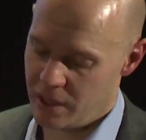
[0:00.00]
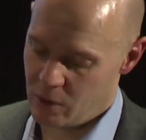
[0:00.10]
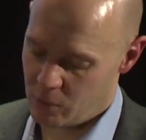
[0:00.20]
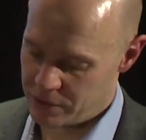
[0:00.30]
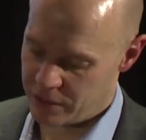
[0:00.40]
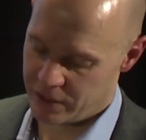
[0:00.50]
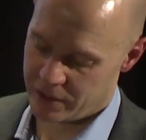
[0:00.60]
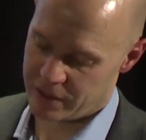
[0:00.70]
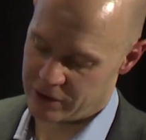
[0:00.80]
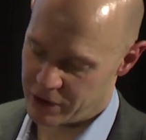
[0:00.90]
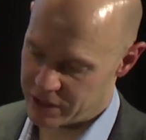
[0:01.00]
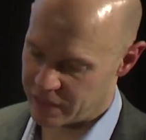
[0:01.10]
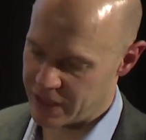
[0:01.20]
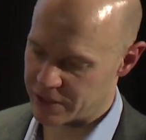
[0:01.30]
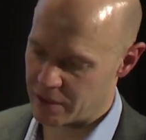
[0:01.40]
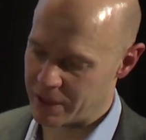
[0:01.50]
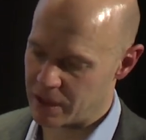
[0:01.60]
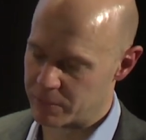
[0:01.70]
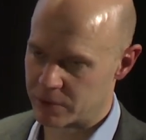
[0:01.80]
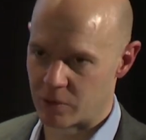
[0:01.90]
one of the interesting things coming
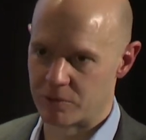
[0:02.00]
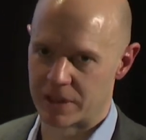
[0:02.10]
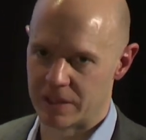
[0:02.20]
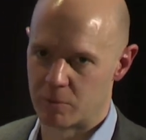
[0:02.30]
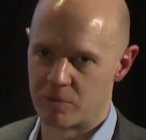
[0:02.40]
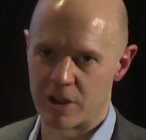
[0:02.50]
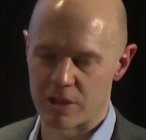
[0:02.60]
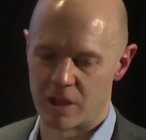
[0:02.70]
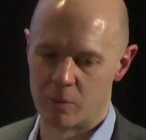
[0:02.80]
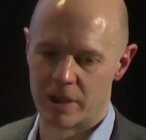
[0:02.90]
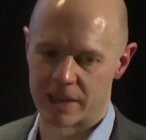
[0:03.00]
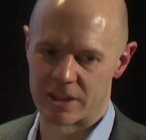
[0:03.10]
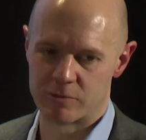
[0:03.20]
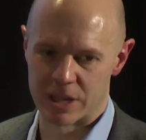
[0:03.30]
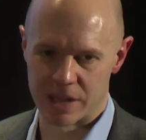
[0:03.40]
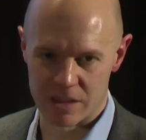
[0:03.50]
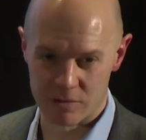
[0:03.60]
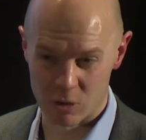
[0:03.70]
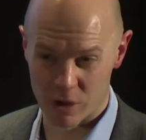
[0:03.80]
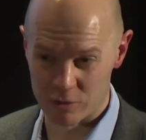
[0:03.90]
up, because obviously the profession I work in hasn't really changed for
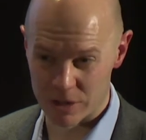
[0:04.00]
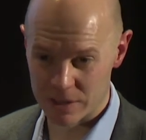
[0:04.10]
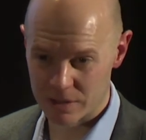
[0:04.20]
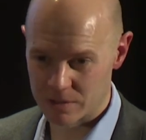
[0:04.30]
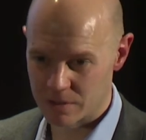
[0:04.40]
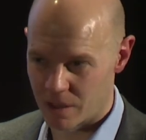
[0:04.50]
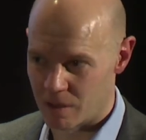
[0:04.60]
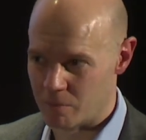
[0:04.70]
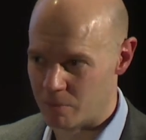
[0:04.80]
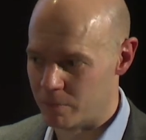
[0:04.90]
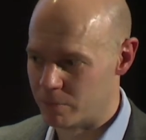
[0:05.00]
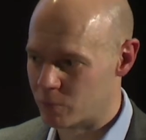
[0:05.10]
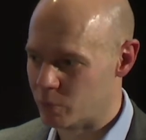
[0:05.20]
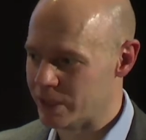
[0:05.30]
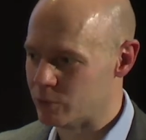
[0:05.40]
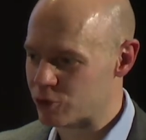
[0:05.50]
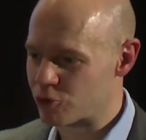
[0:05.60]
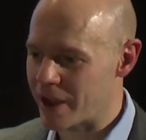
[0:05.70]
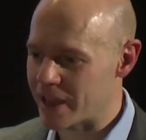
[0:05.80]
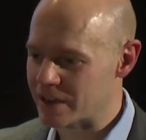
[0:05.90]
200 years. We
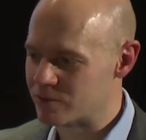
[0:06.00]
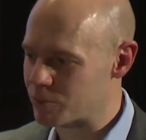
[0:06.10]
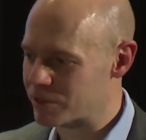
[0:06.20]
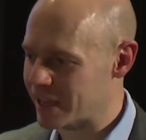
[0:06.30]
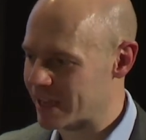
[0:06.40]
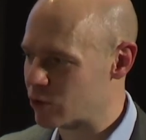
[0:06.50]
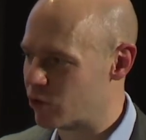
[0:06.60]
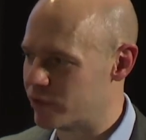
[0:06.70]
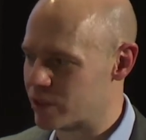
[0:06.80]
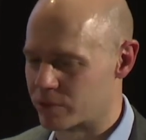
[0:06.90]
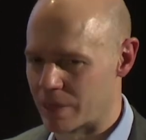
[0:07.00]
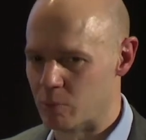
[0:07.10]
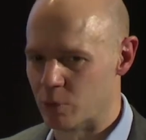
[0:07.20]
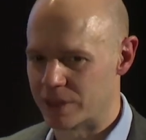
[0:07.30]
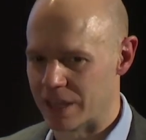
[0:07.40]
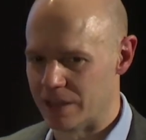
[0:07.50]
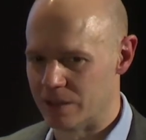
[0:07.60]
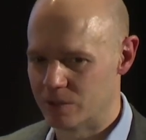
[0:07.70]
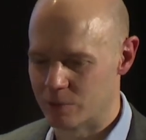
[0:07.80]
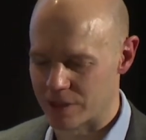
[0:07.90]
train from sitting in an office with someone more
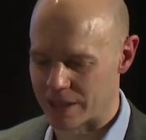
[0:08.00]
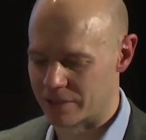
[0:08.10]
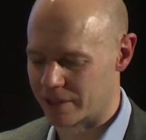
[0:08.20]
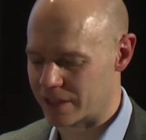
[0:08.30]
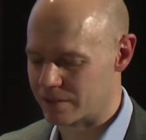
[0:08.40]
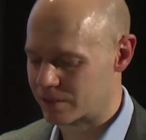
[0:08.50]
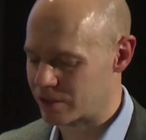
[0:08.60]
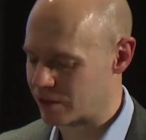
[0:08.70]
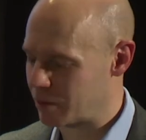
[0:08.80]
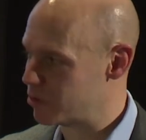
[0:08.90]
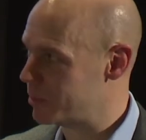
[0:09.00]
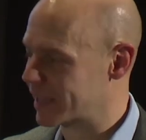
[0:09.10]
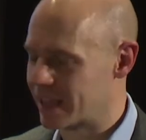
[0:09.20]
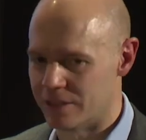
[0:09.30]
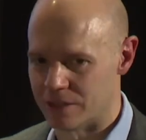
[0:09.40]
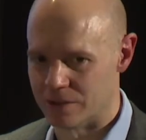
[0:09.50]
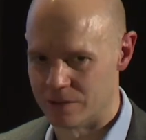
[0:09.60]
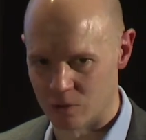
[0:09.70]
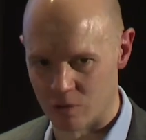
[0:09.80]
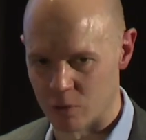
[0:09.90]
senior, which sounds like it could come from a Dickensian
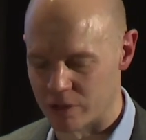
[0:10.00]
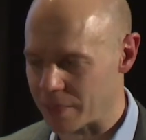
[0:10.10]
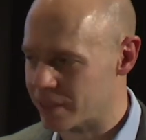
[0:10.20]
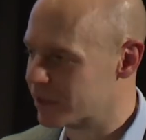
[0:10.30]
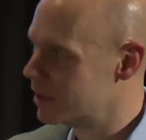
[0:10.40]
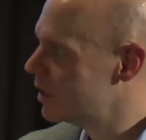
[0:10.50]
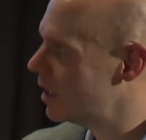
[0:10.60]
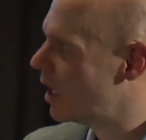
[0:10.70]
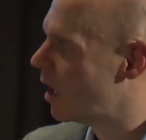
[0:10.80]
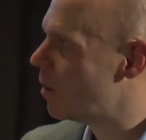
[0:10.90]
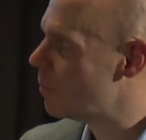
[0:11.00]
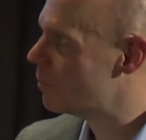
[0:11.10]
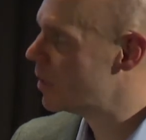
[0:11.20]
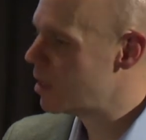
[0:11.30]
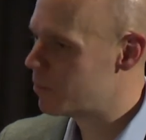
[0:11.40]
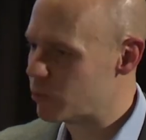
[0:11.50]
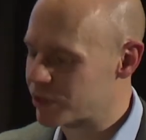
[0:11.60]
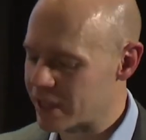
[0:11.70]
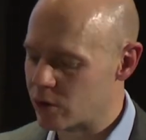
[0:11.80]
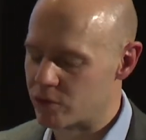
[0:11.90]
novel or something. But we're
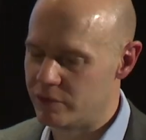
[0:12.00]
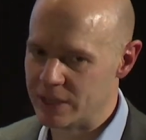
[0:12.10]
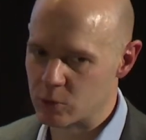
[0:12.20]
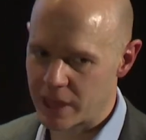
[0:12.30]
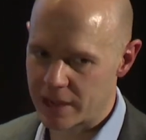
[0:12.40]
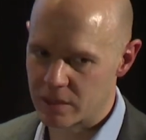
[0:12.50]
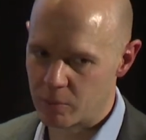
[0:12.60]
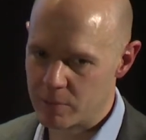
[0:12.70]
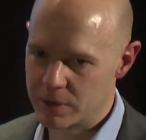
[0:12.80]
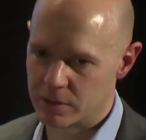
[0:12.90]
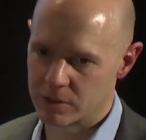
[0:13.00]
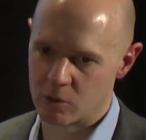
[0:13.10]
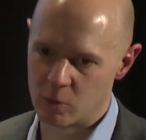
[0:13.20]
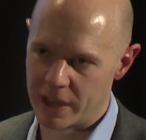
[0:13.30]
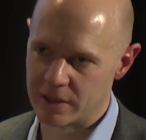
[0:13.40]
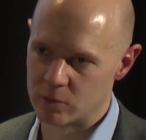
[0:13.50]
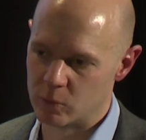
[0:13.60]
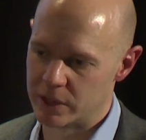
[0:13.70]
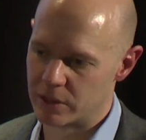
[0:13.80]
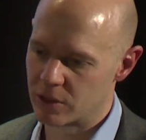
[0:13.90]
seeing a lot of legal tech at the moment, so ways in
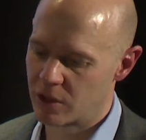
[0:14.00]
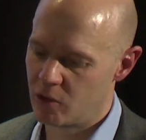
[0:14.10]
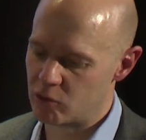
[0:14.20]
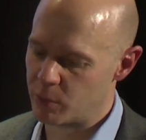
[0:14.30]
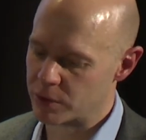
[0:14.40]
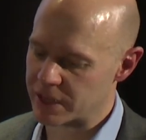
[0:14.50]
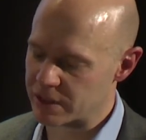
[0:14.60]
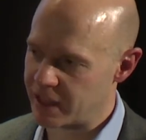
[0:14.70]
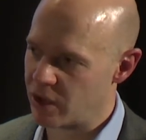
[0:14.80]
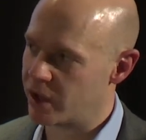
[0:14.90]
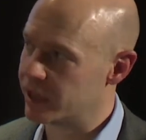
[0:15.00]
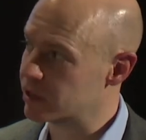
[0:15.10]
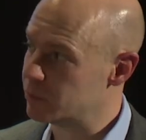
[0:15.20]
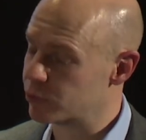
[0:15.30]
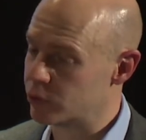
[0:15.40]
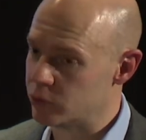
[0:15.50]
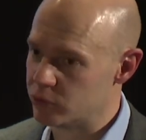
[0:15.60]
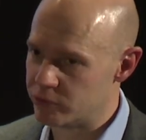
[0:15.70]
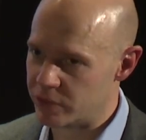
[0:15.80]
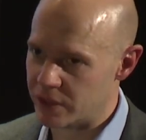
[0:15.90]
which robotics and AI can
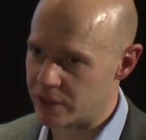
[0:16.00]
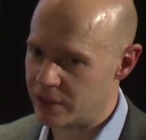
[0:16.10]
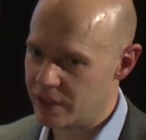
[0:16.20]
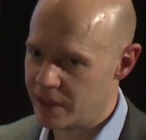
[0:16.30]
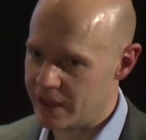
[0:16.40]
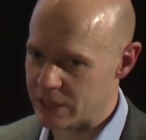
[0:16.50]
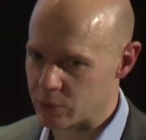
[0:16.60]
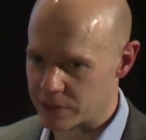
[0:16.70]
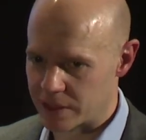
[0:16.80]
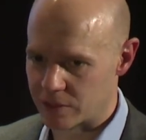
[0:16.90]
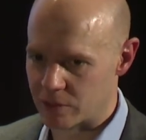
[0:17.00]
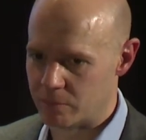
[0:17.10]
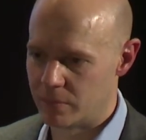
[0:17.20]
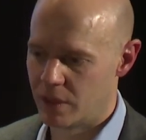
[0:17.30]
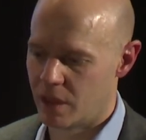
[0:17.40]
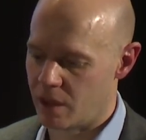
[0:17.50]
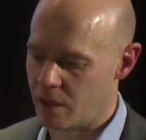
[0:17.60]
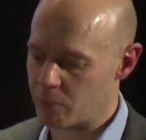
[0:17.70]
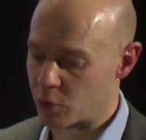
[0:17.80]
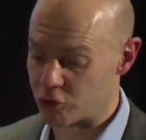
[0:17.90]
improve the legal system,
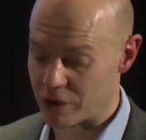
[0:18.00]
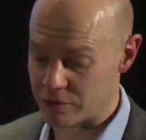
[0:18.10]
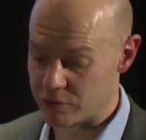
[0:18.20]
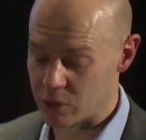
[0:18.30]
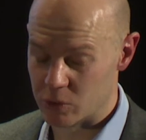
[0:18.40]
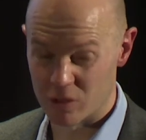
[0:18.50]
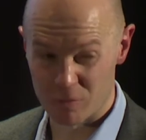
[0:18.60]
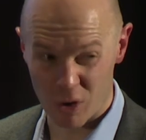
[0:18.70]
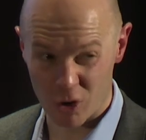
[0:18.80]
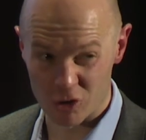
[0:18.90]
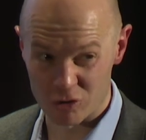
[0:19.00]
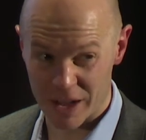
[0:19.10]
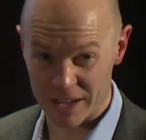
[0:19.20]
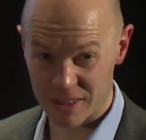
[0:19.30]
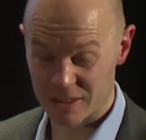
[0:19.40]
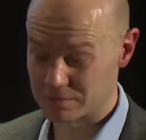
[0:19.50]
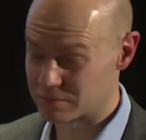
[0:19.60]
contract reviews, smart contracts,